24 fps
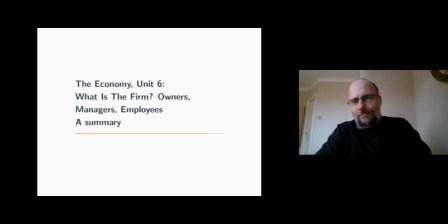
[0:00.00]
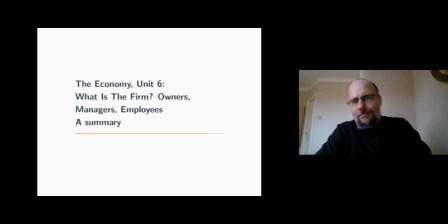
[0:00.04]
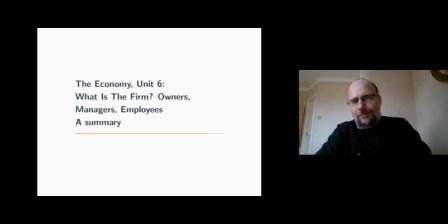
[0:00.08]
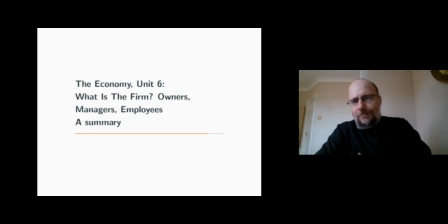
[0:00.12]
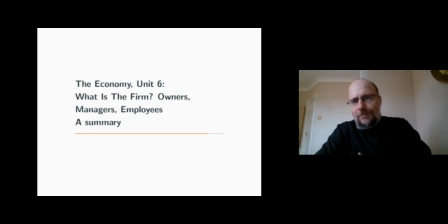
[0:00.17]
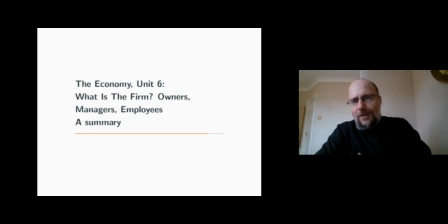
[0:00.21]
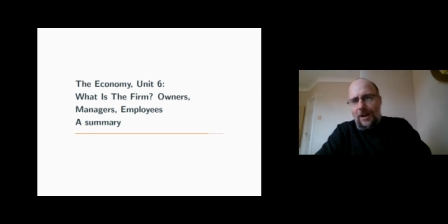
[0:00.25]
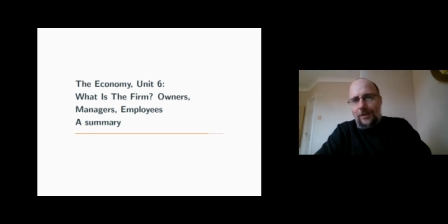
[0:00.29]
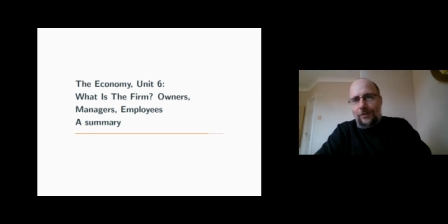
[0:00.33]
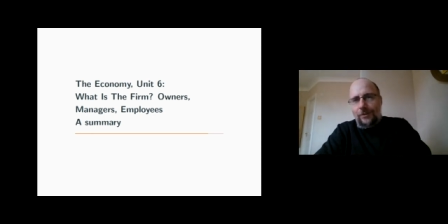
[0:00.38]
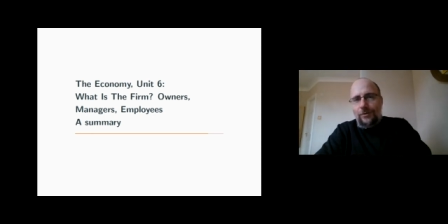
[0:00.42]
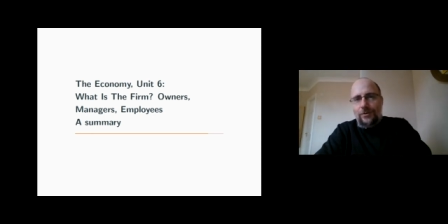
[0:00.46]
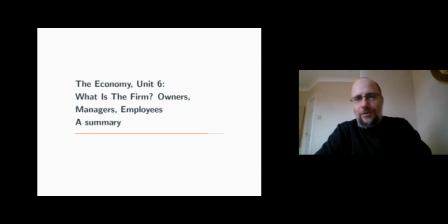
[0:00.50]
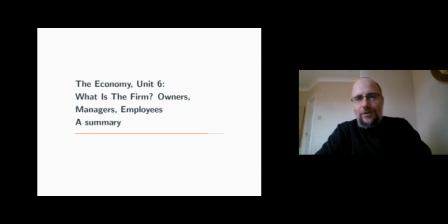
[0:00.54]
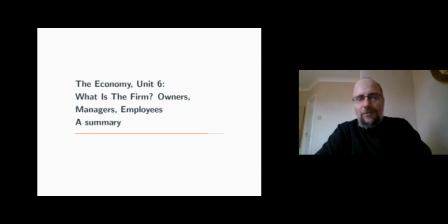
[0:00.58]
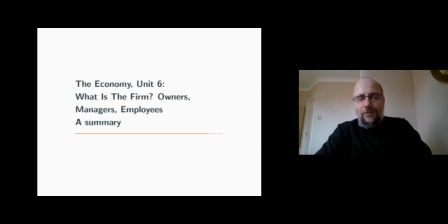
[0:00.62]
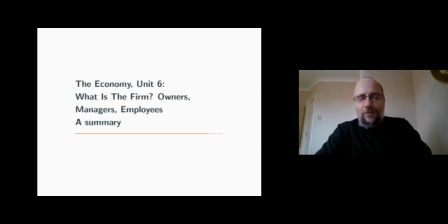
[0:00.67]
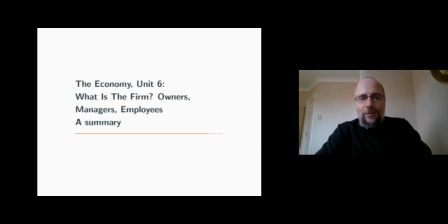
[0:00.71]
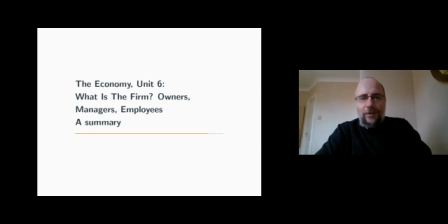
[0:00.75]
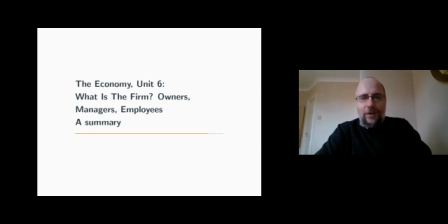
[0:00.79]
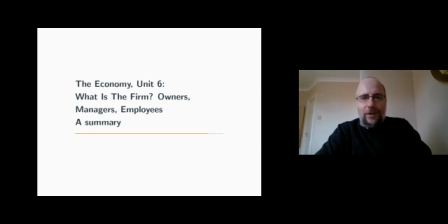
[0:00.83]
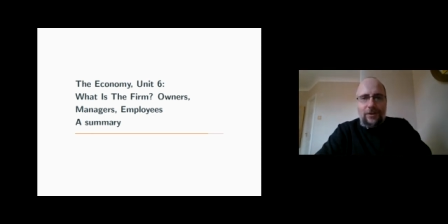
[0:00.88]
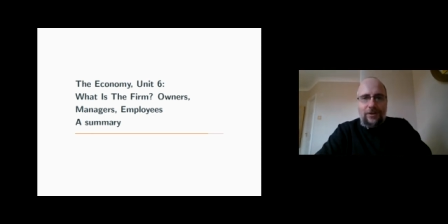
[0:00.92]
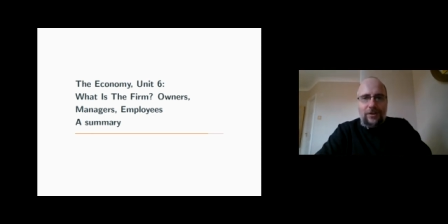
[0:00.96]
Factors of
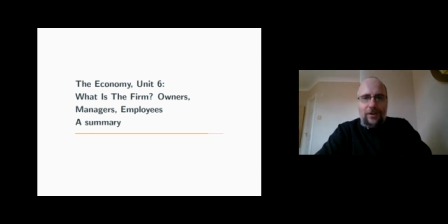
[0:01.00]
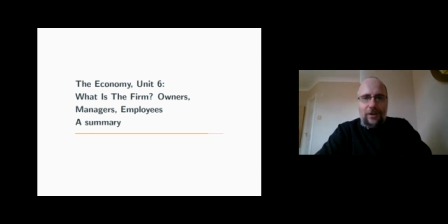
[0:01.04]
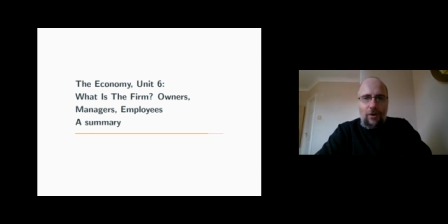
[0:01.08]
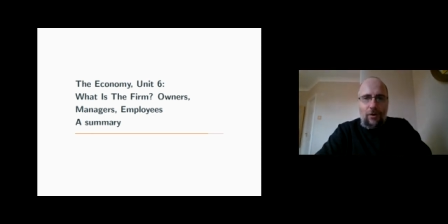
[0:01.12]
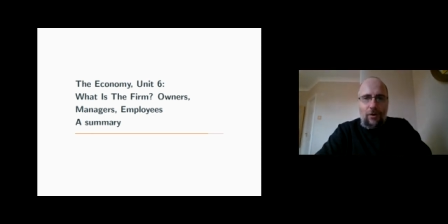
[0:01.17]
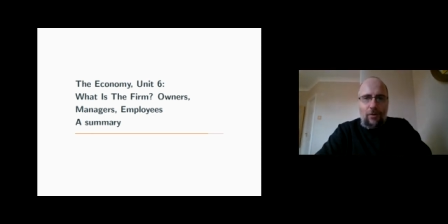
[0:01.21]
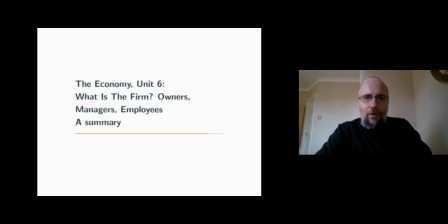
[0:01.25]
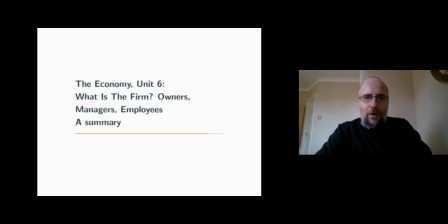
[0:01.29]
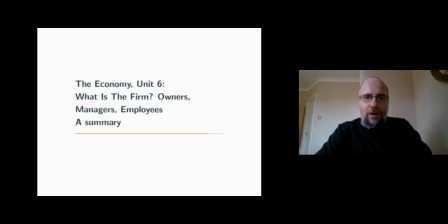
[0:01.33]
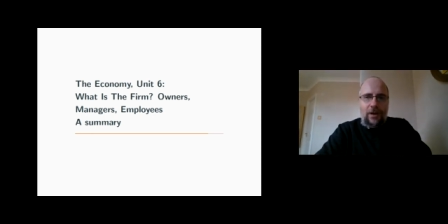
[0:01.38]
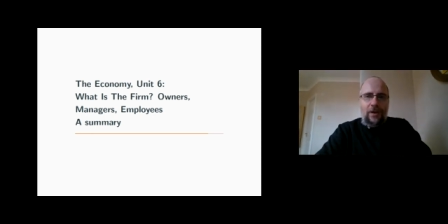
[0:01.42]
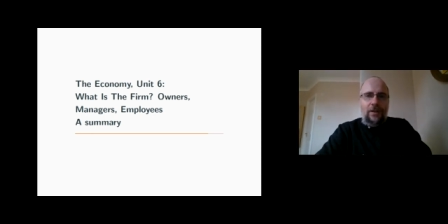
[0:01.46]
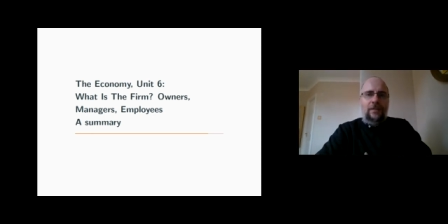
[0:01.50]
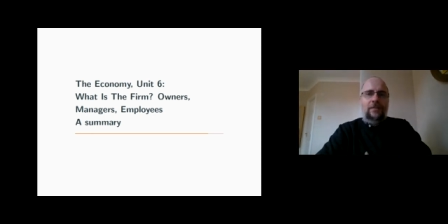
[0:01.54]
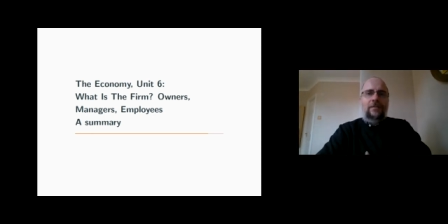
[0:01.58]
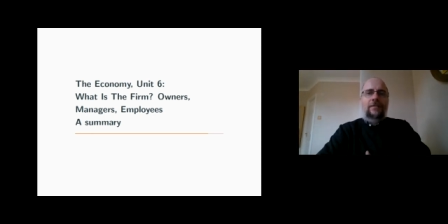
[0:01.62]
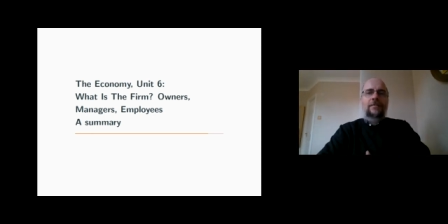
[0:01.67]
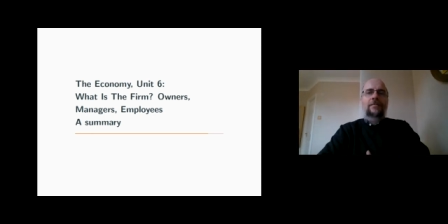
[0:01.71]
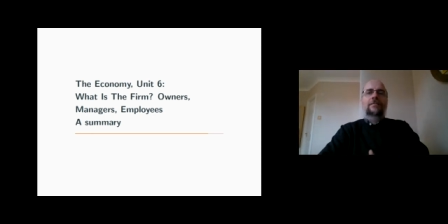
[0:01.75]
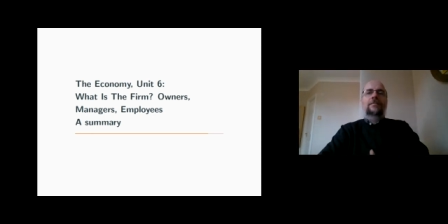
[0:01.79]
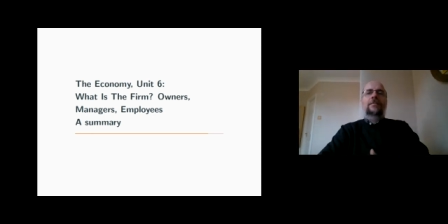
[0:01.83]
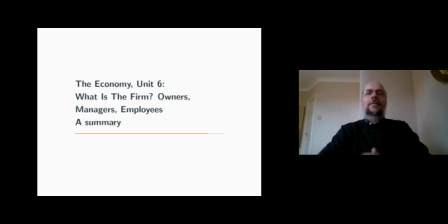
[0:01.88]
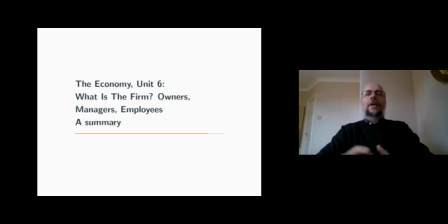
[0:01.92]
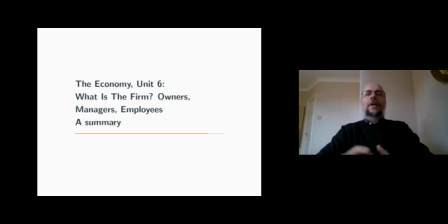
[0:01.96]
production go
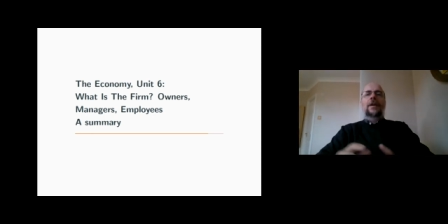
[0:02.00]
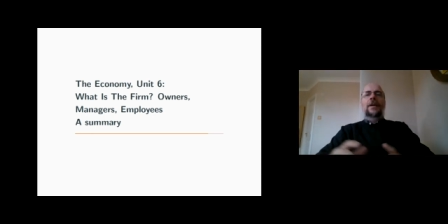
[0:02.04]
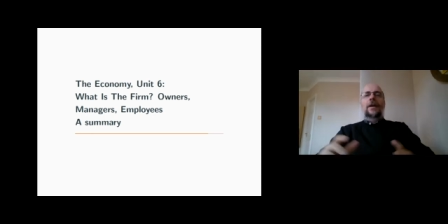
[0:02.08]
in,